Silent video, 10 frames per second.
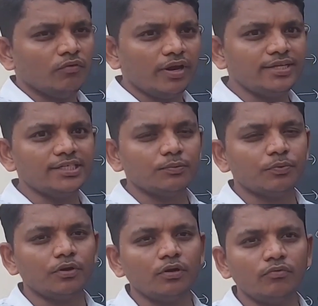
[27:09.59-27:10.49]
For
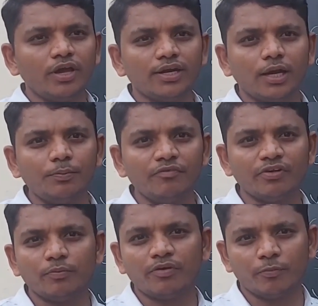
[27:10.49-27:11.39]
example, we are coming
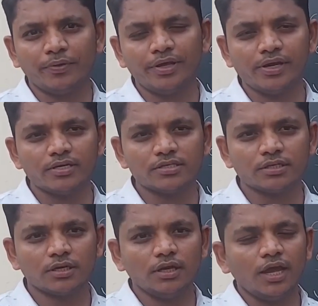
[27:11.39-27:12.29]
from our
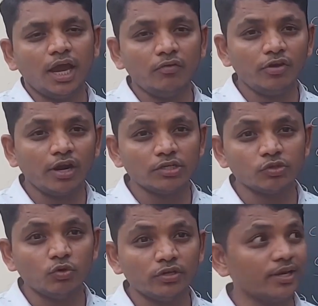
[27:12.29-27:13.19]
parents and we are
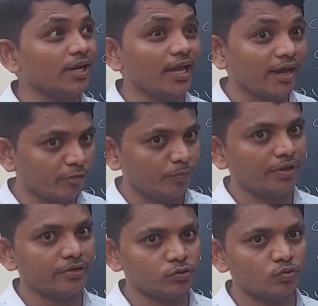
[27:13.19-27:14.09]
also looking like our
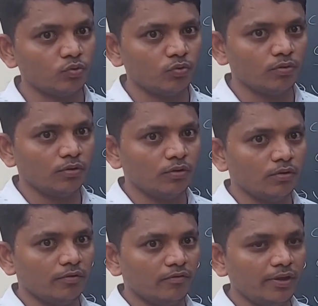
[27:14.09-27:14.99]
parents too.
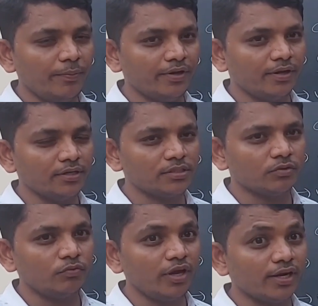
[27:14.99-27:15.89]
Why?
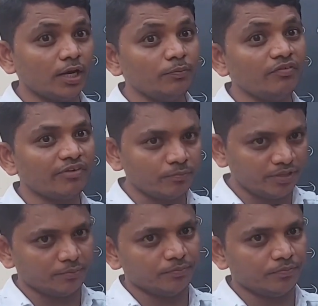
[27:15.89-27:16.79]
Because we are coming from
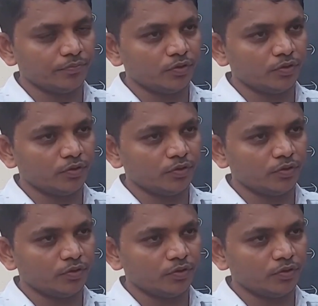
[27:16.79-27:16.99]
them.